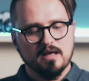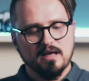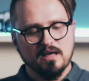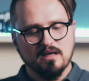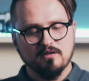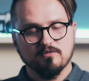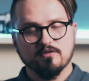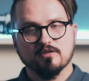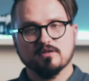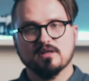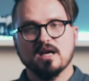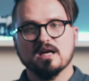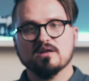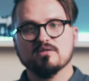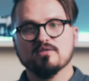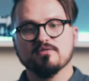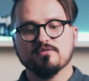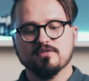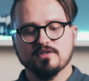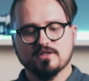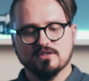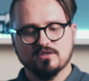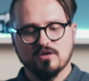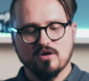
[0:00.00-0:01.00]
in
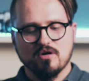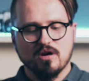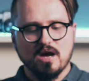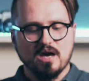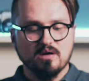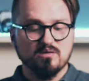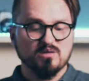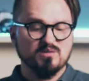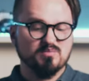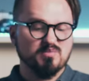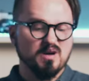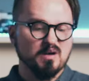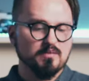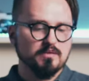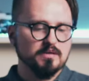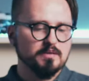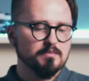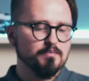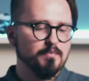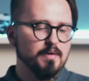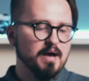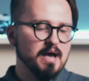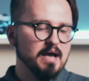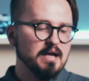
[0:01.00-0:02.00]
photography store i would probably
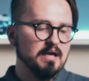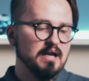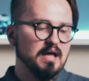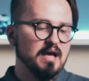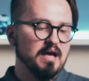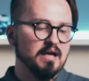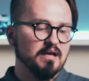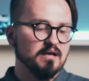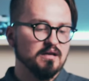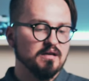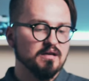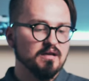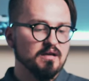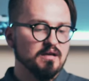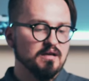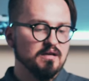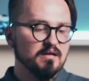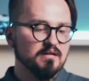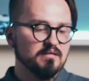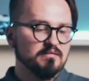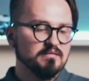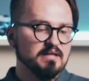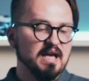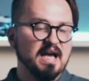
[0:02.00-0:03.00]
pay like
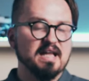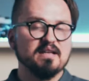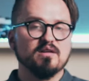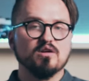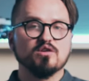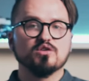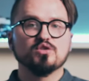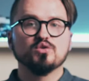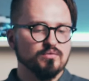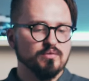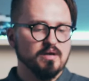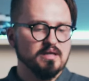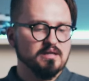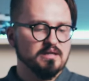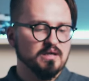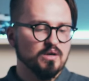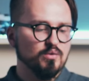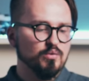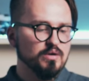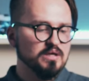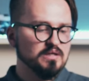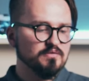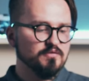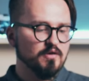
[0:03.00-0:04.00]
10 or 20
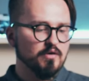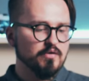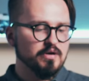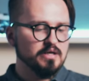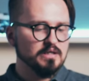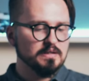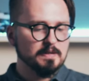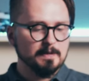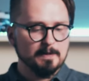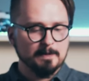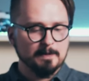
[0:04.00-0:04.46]
quid for it